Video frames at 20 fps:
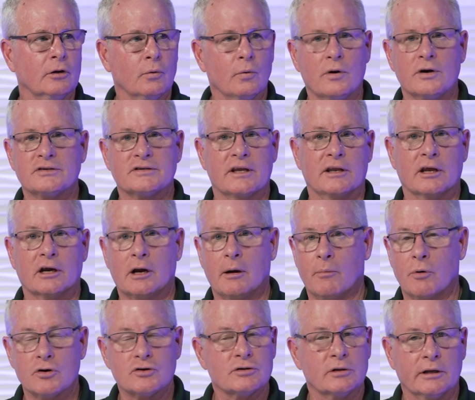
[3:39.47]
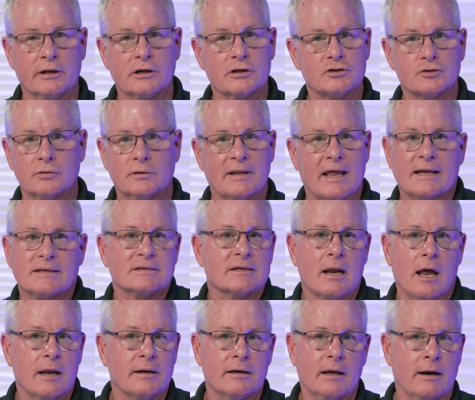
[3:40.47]
Whereas in the commercial industry, that's
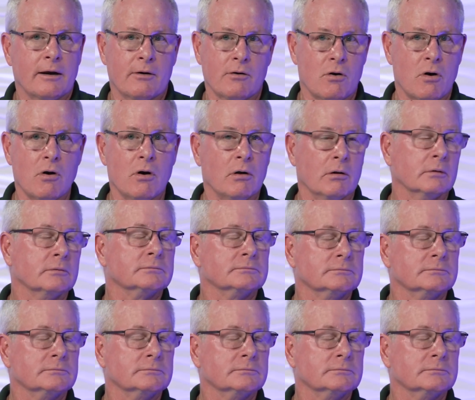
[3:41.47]
not done at all.